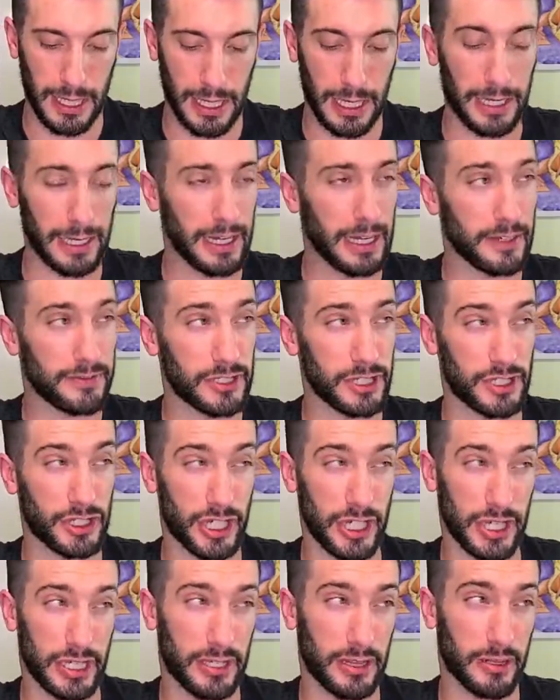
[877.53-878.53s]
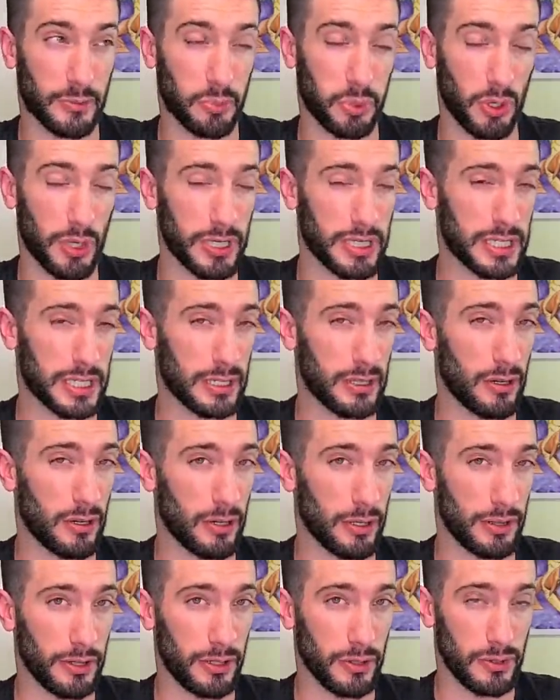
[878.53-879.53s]
I'm gonna have to check the pricing
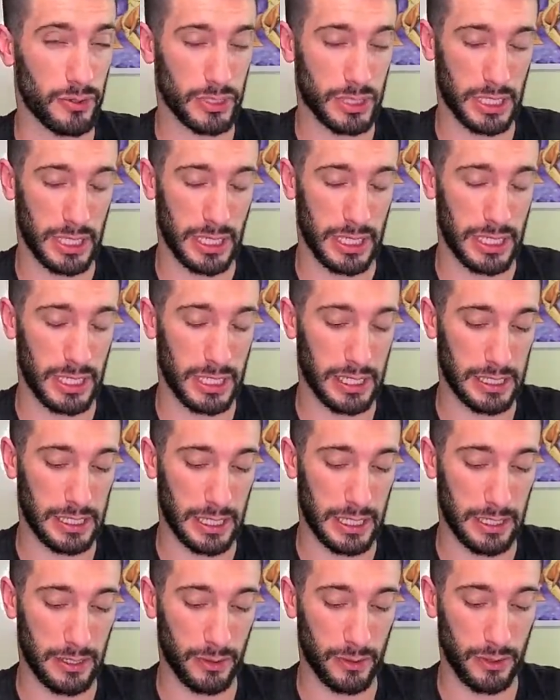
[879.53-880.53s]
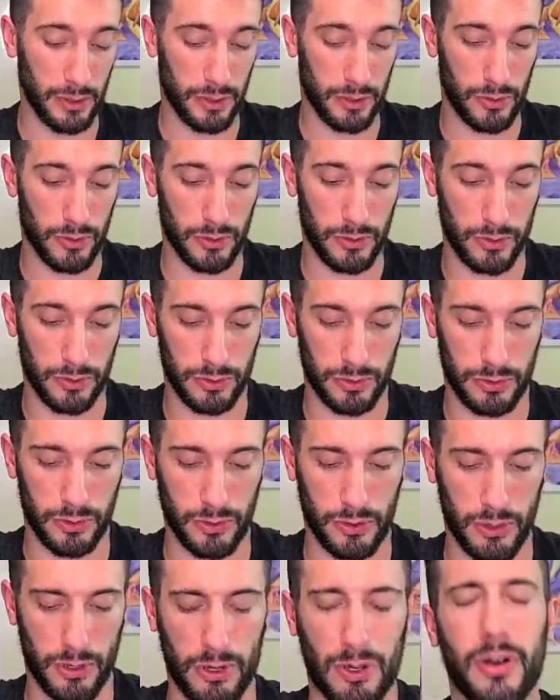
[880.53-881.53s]
on those, and I don't know.
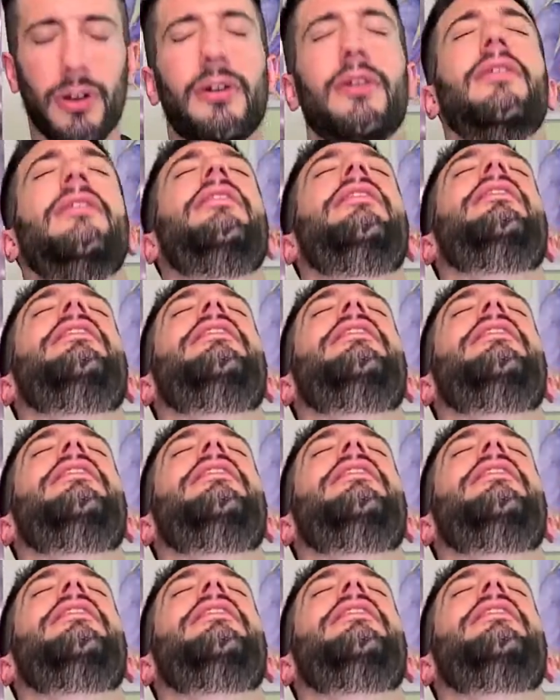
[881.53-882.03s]
Oh,